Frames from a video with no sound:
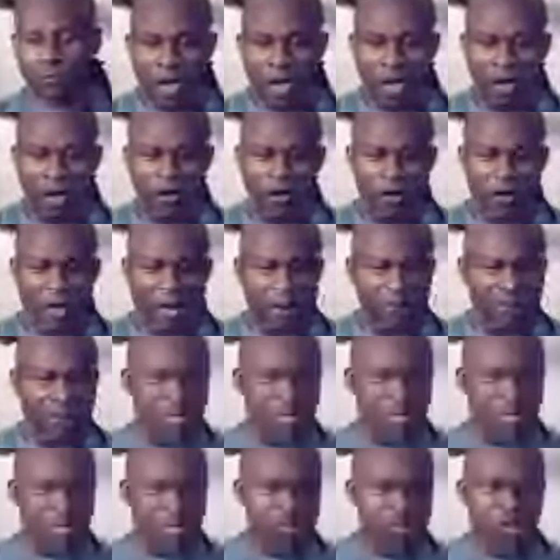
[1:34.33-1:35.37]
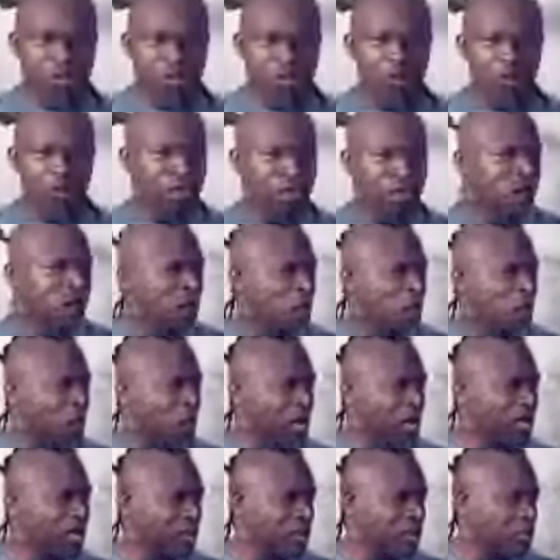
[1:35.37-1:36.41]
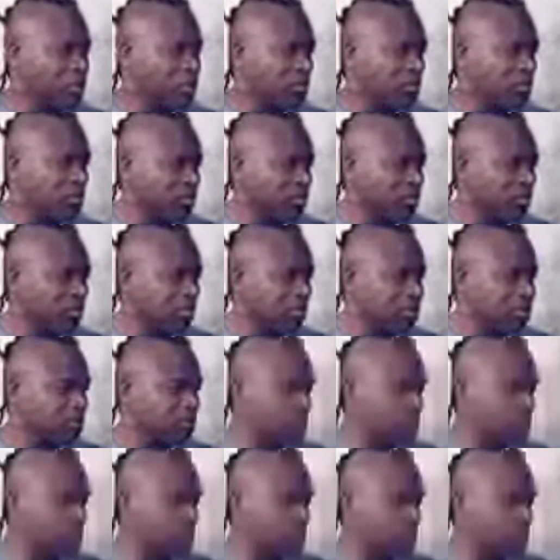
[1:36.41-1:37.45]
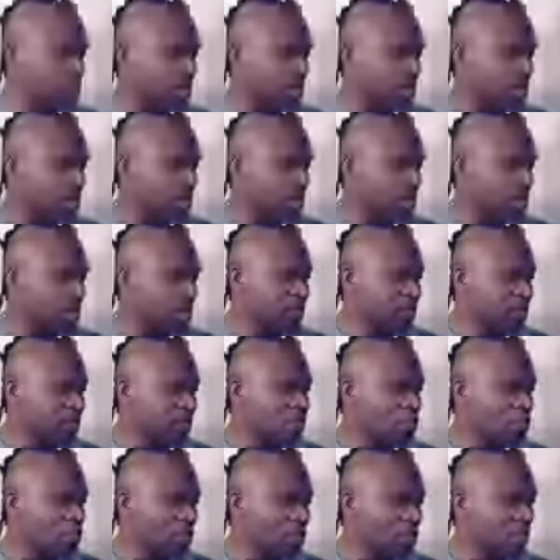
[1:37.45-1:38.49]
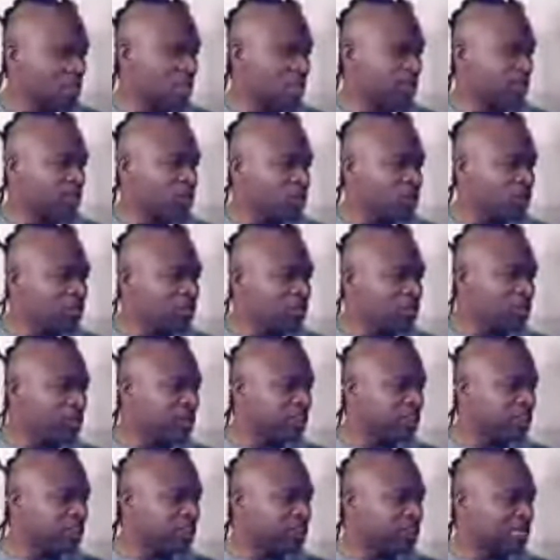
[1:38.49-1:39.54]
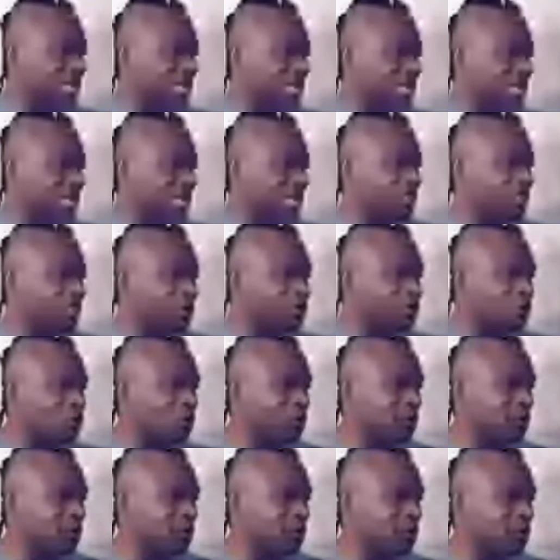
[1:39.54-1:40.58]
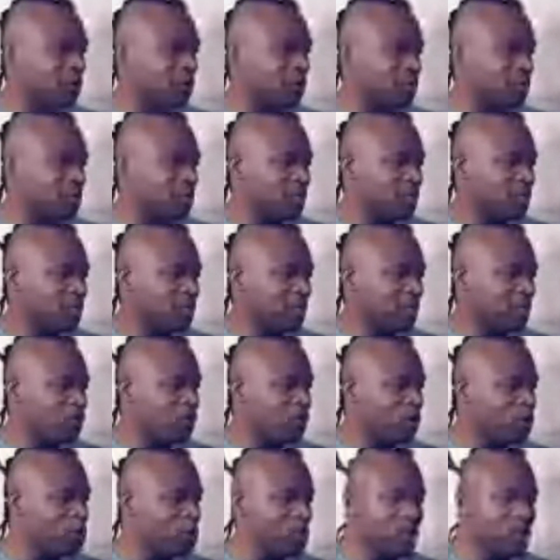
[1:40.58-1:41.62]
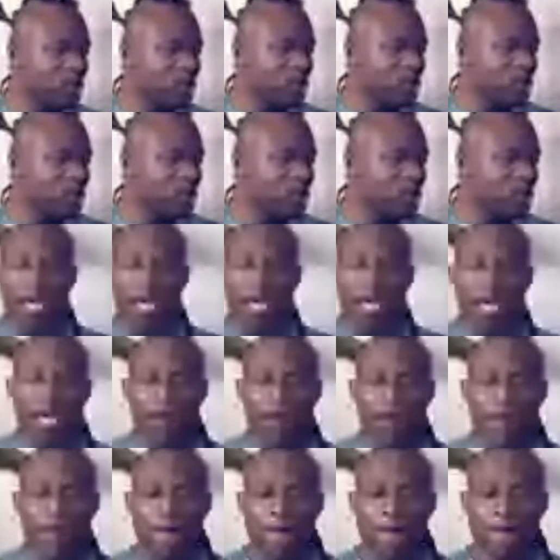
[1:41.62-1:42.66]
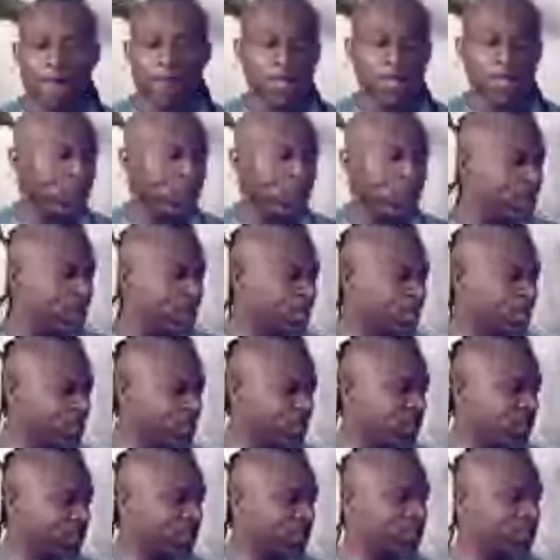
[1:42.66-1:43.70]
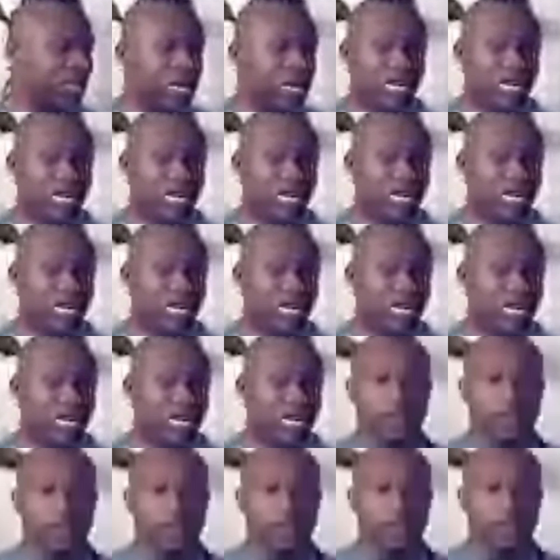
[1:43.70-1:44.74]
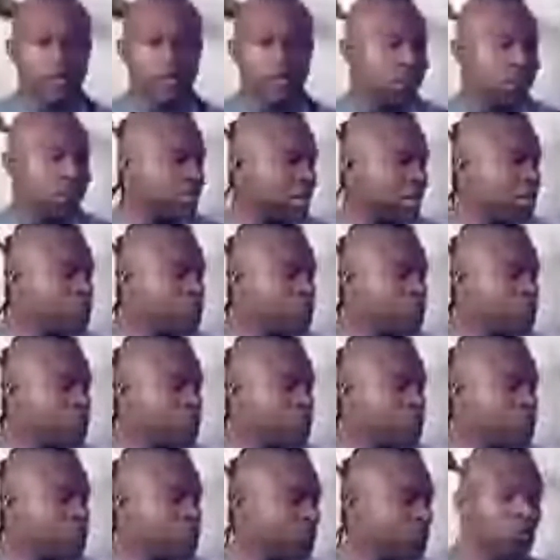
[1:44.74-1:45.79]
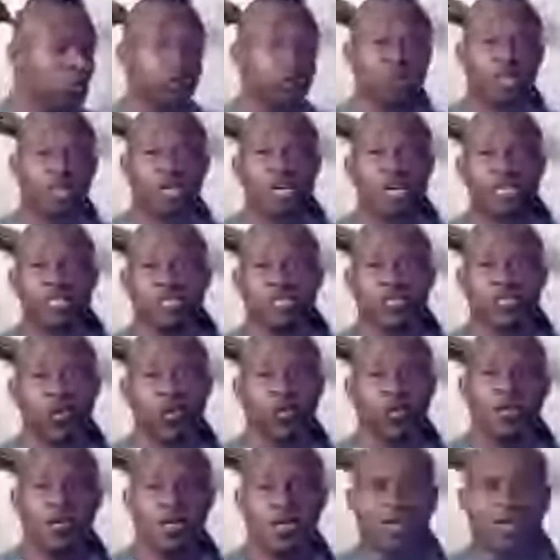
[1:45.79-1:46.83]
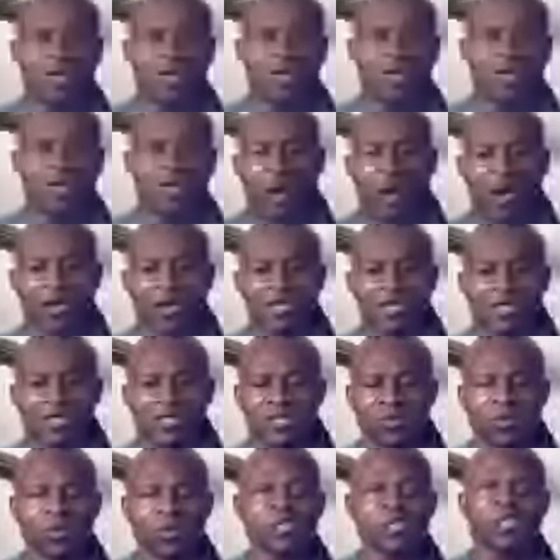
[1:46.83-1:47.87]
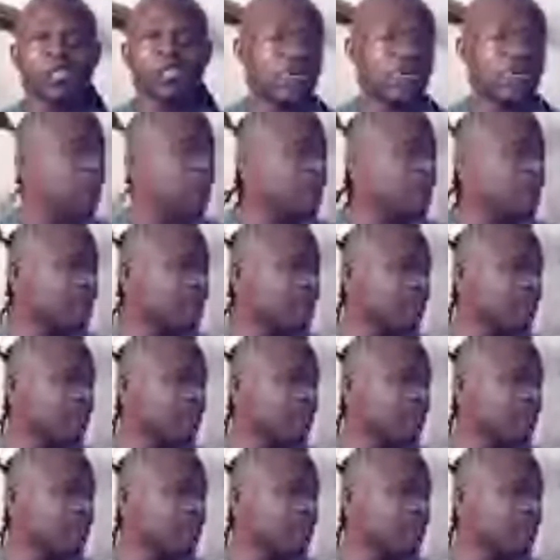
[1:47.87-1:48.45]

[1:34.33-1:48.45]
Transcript: I'm not sure why I'm losing reception, but you know, we'll give it some time to see what's going on, and we should be okay. All right, because it seems like everything is good. Connection is also good. So let's rock and see what's good.